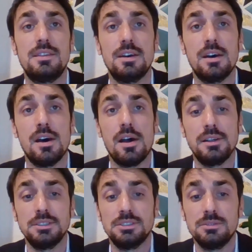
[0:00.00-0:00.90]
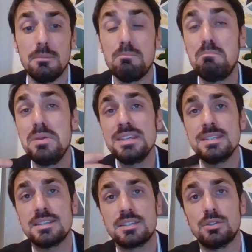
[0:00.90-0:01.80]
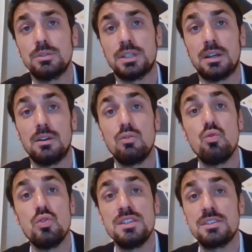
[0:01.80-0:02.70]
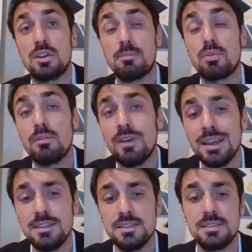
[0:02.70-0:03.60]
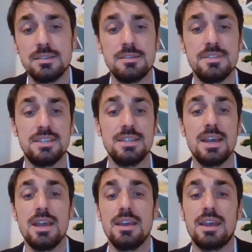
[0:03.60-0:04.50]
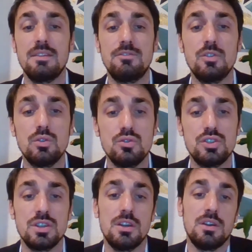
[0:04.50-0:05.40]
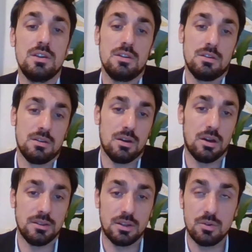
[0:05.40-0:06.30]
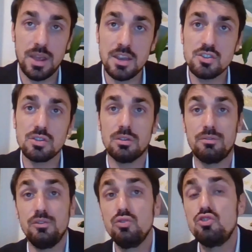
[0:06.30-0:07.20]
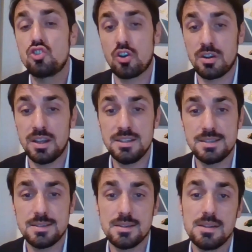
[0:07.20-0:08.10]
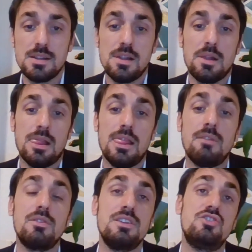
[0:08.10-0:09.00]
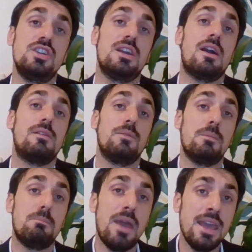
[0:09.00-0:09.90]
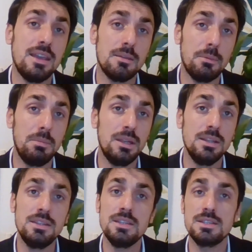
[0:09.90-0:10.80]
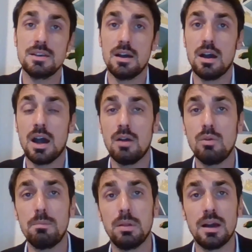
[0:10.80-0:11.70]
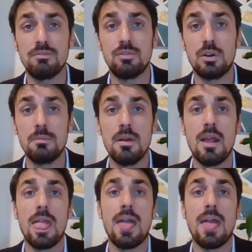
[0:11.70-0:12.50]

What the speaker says: the business owner who is going to provide this service can focus on the creation of new journeys, leveraging the bank capabilities, our platform,